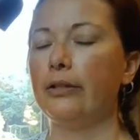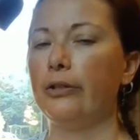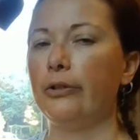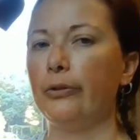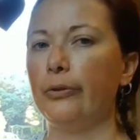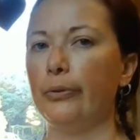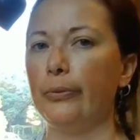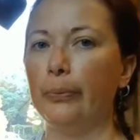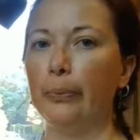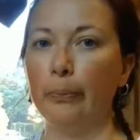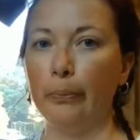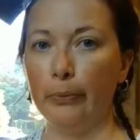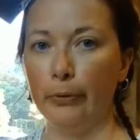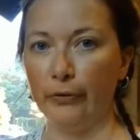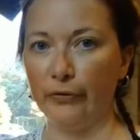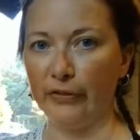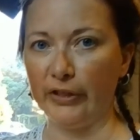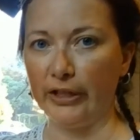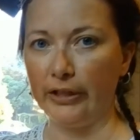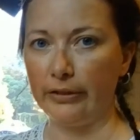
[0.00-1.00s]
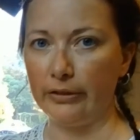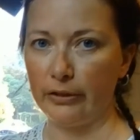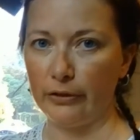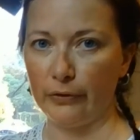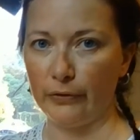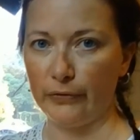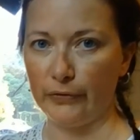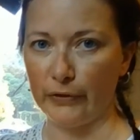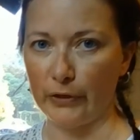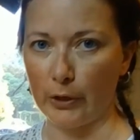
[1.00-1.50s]
to move it too
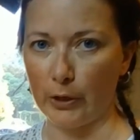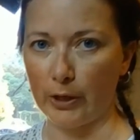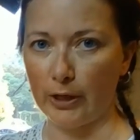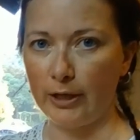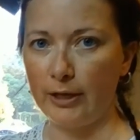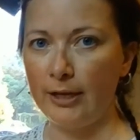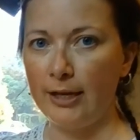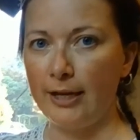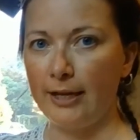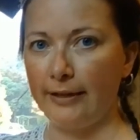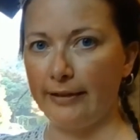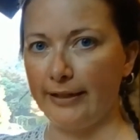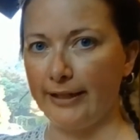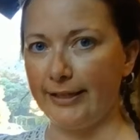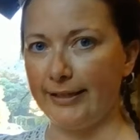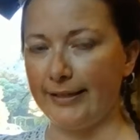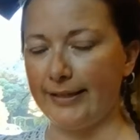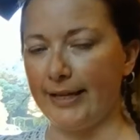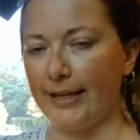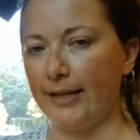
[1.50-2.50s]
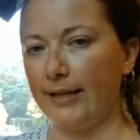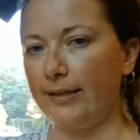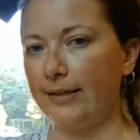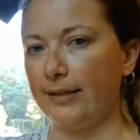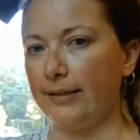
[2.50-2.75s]
far these days.